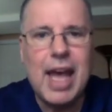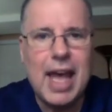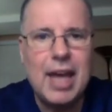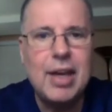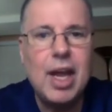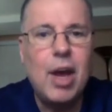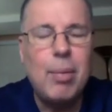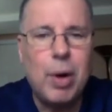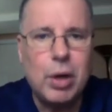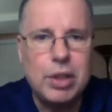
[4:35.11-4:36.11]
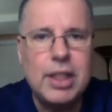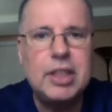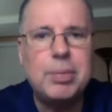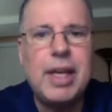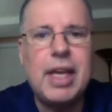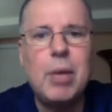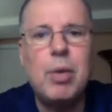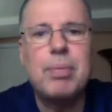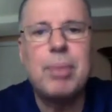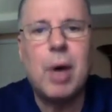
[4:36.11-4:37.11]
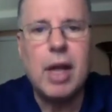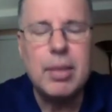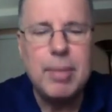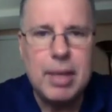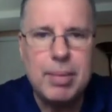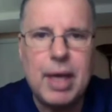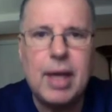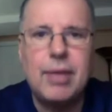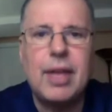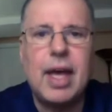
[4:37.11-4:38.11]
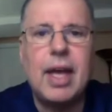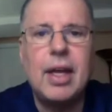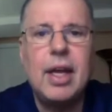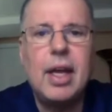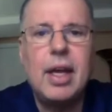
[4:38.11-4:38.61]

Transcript: And personally speaking, what bothered me about that